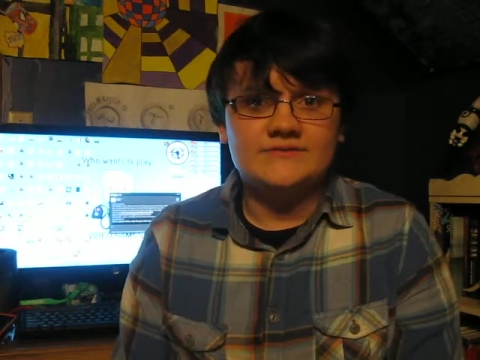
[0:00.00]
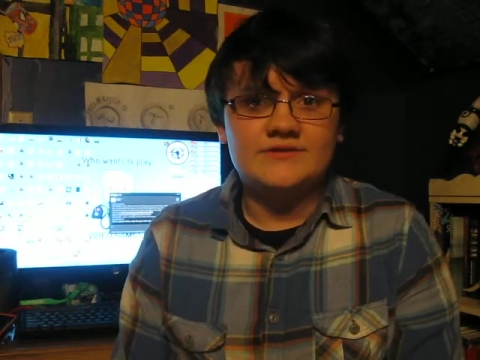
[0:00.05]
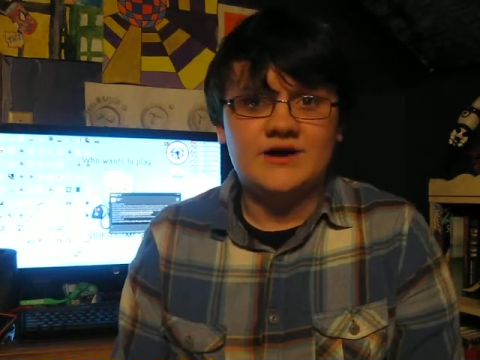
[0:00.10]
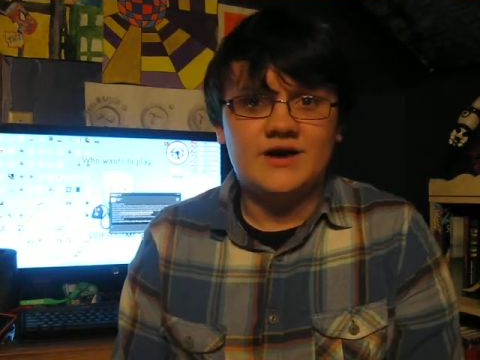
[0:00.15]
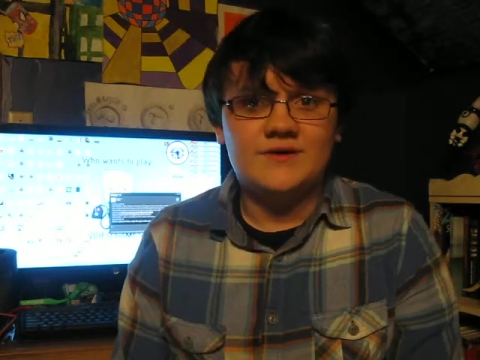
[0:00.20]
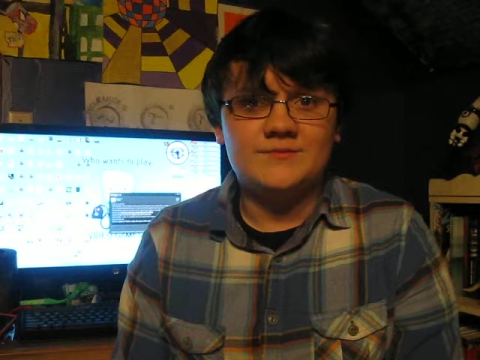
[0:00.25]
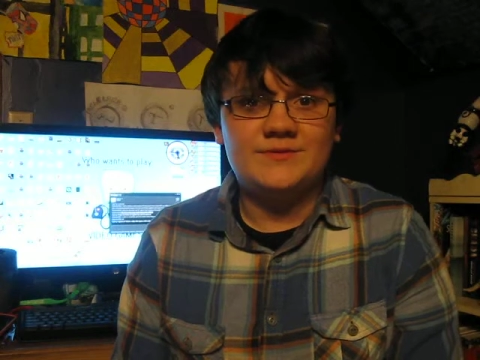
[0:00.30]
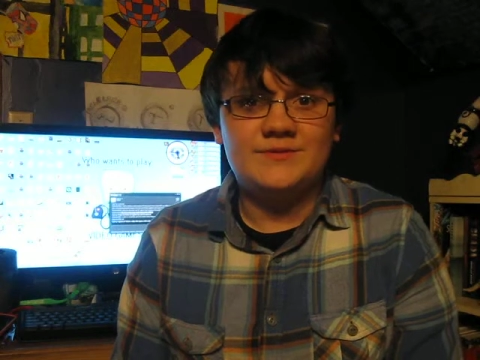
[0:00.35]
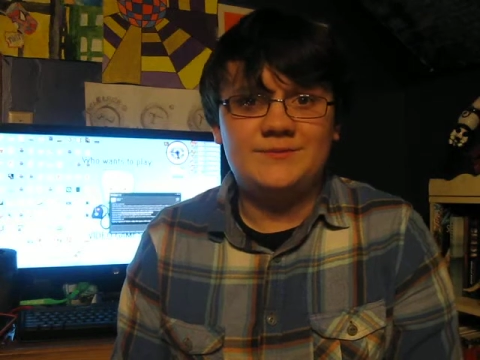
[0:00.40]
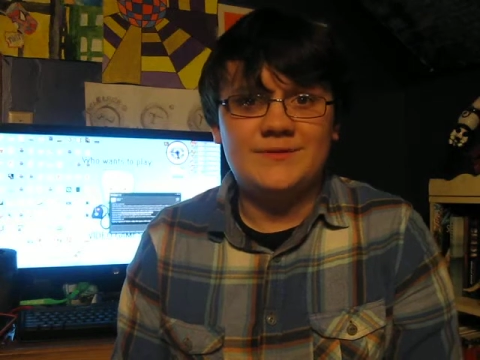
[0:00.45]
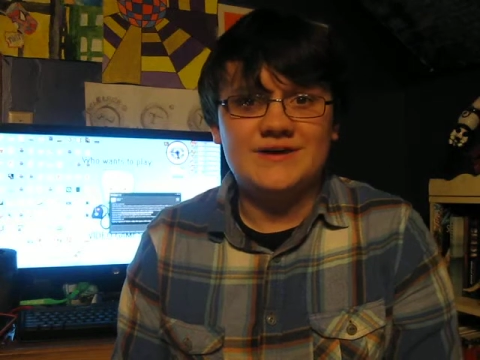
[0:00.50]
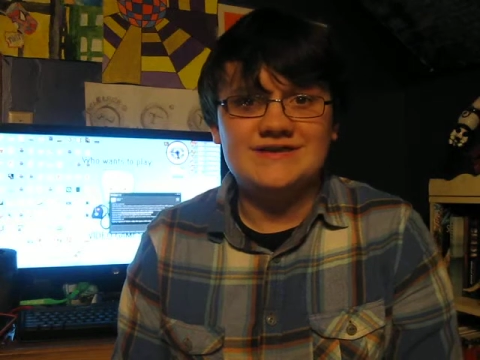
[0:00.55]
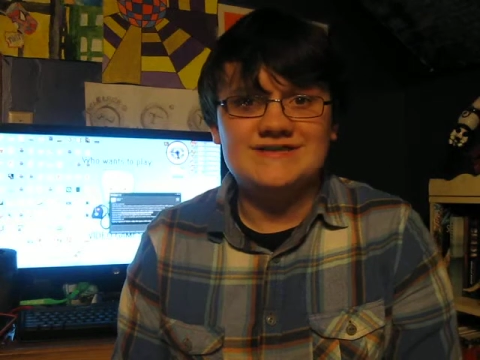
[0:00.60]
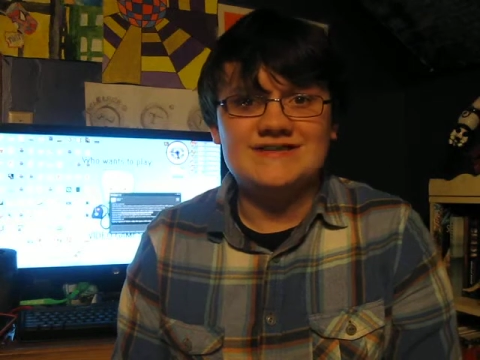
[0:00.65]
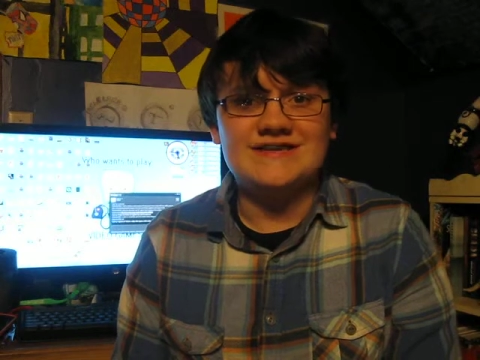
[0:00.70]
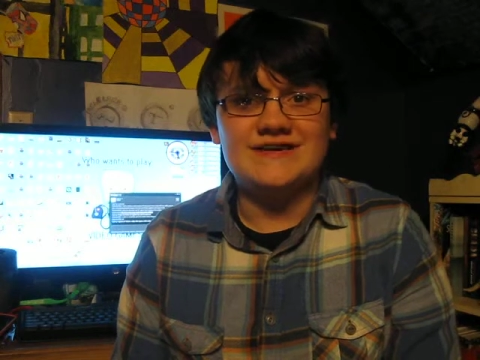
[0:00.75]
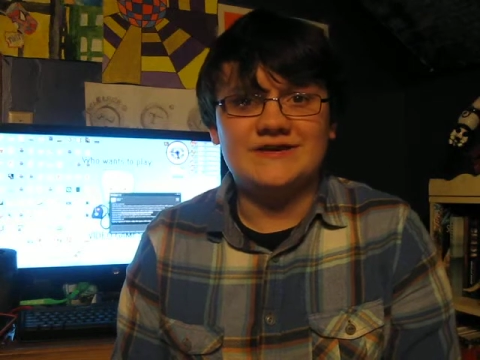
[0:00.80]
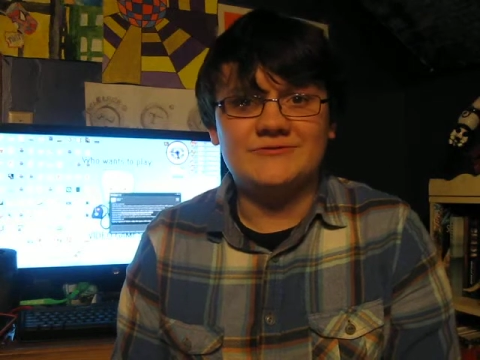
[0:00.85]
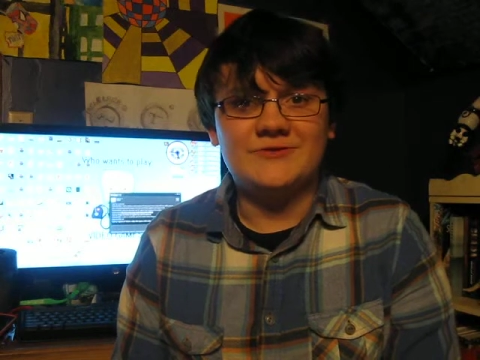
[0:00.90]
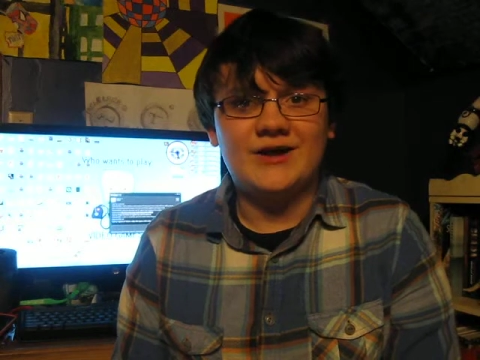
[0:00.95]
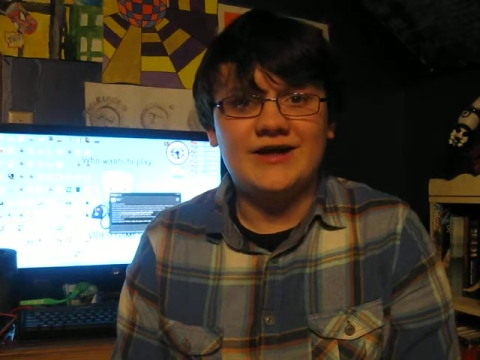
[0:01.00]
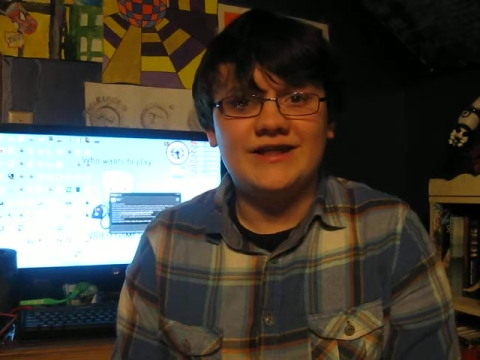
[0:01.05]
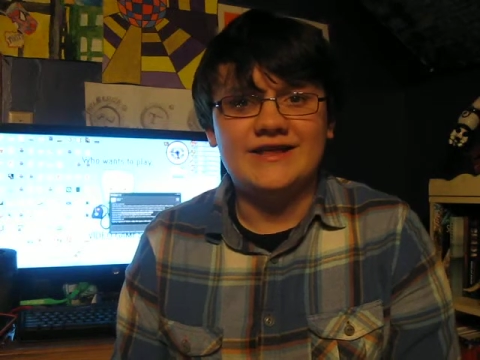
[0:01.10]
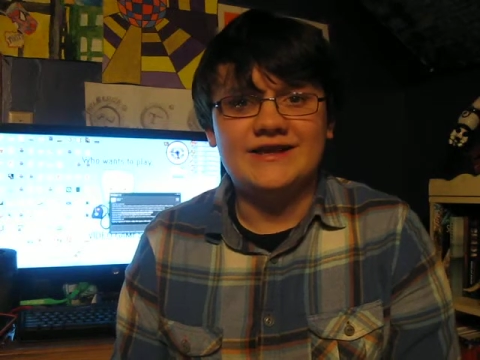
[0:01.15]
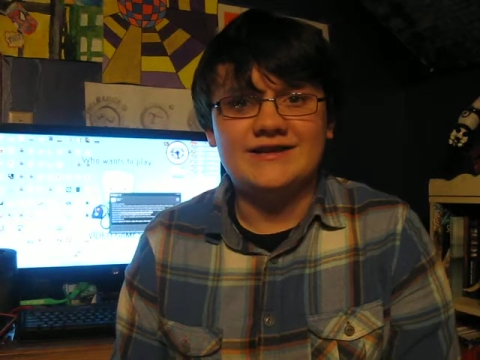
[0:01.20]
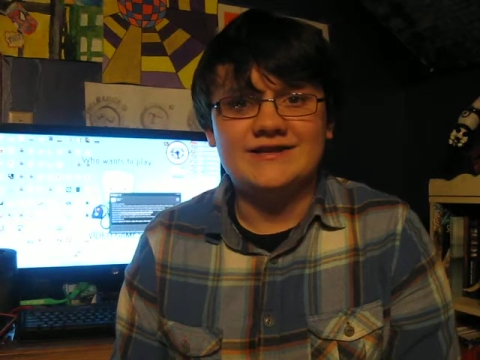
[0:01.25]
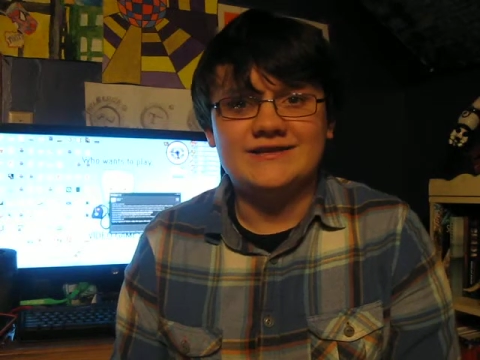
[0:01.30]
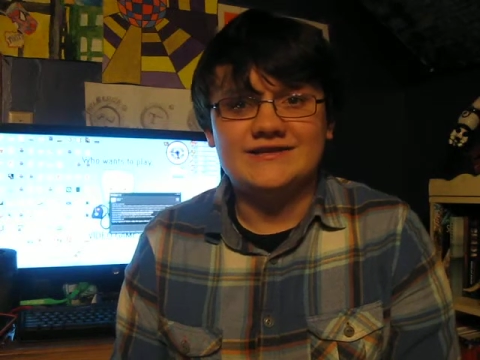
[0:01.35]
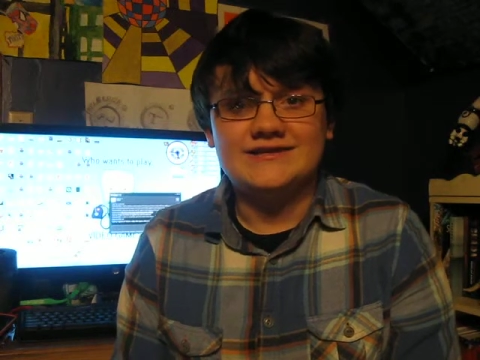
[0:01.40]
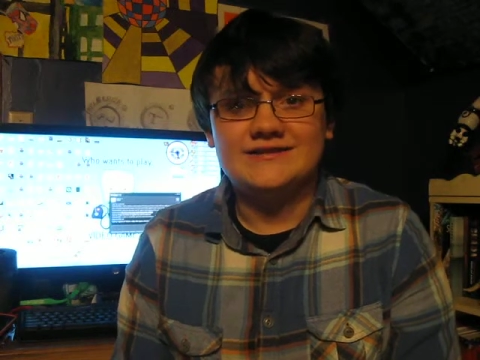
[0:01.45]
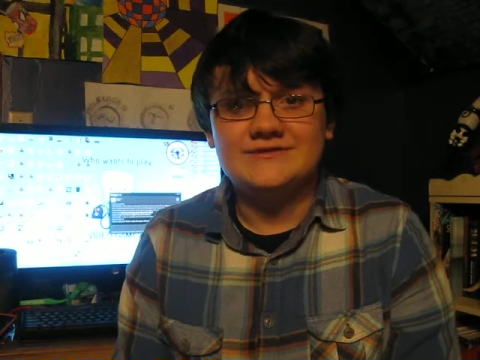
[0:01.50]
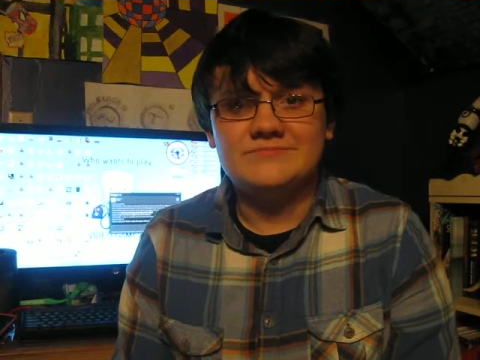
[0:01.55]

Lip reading: I'll be busy writing,